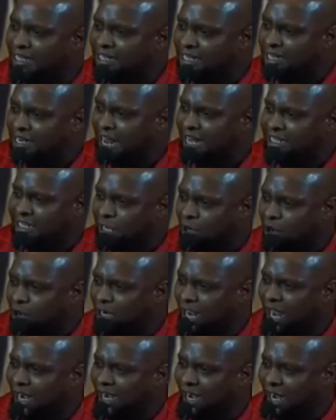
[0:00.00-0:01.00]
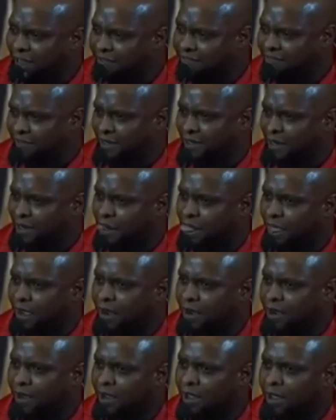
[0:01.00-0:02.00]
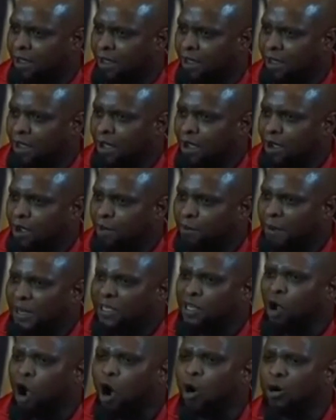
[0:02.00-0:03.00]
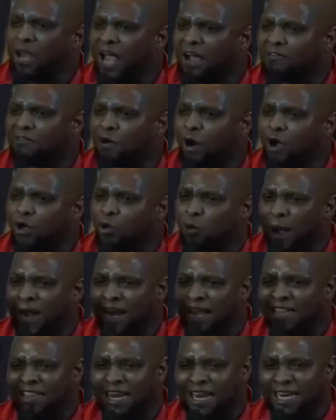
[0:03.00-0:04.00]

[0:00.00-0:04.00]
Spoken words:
at the senior secondary level, but you only have got